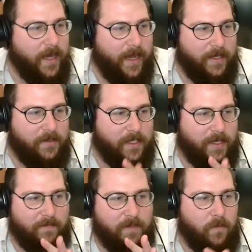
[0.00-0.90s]
And you just
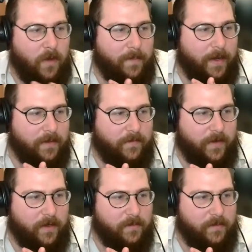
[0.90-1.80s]
have to swap out the
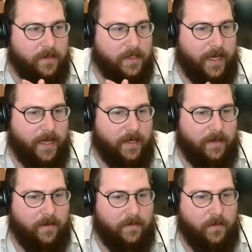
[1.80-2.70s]
variables
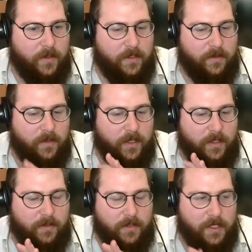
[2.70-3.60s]
and what you're
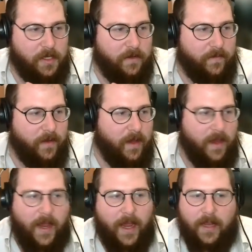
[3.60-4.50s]
looking to achieve.
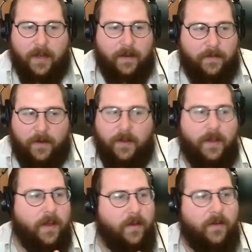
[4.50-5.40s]
And there you
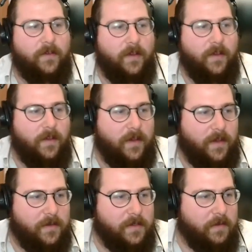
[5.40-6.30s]
go.
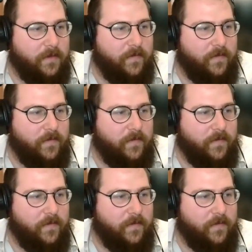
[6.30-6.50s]
Did you